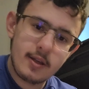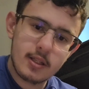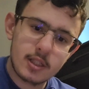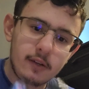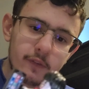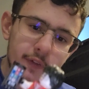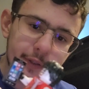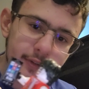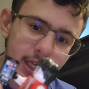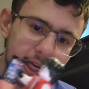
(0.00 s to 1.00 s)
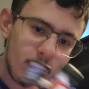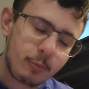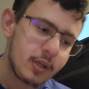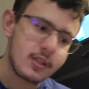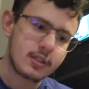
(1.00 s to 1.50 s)
cell phone tile
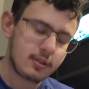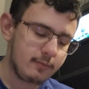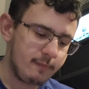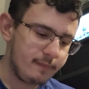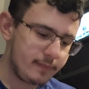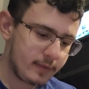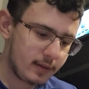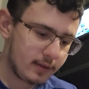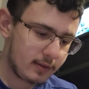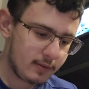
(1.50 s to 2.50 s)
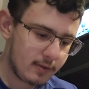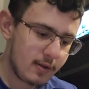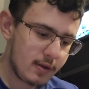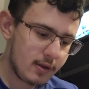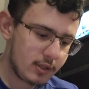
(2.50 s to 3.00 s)
piece,
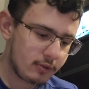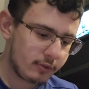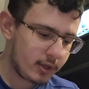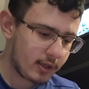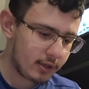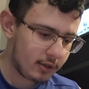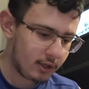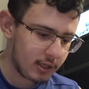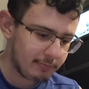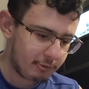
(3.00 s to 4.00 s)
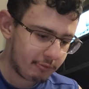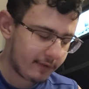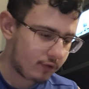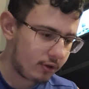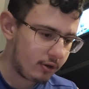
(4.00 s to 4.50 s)
so he can call up
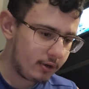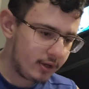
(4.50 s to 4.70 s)
whoever.